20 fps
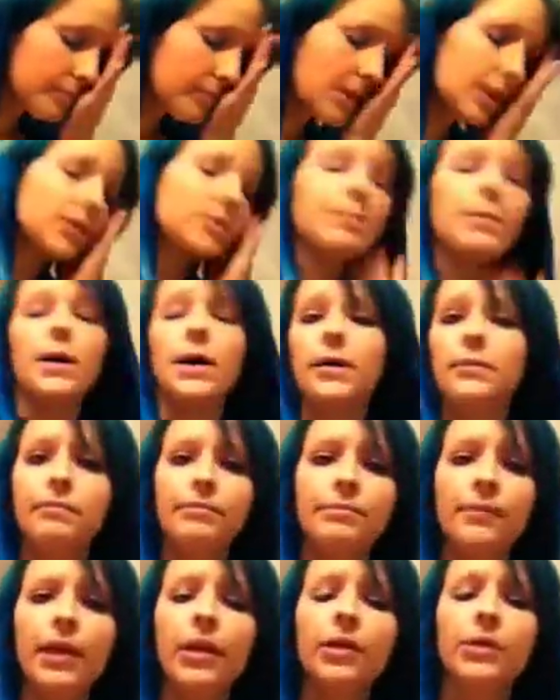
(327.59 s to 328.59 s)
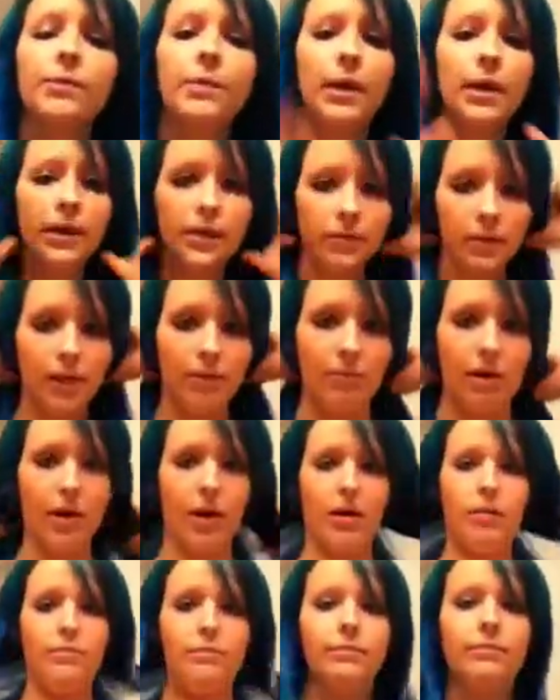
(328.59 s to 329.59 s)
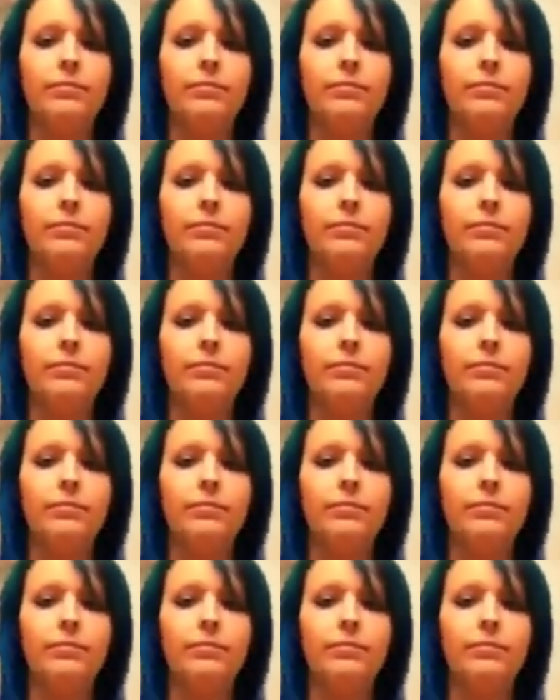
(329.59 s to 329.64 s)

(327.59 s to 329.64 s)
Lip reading: I spray hairspray in my hair,